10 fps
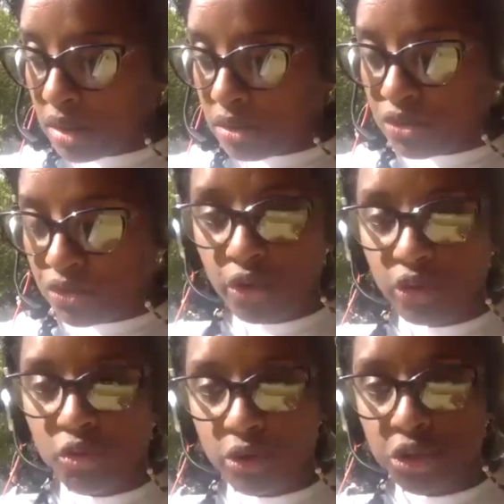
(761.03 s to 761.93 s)
his
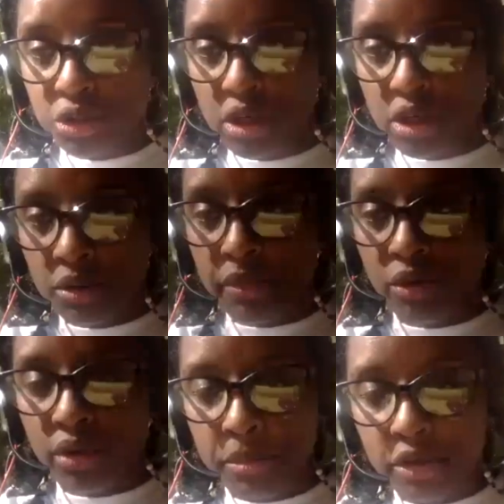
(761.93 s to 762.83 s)
firstborn, him and
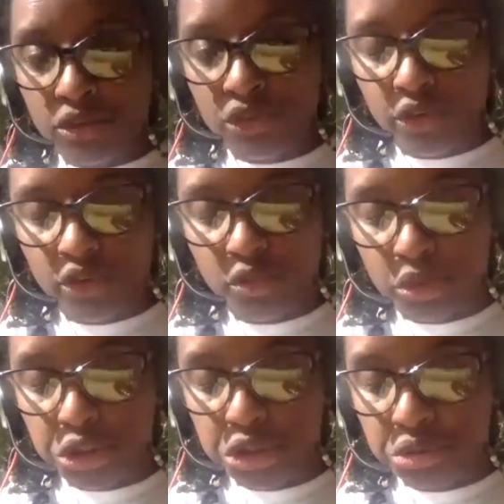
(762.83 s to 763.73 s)
my grandmother's
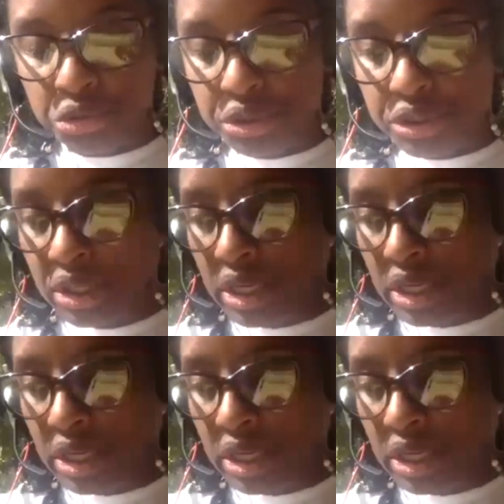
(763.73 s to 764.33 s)
firstborn children.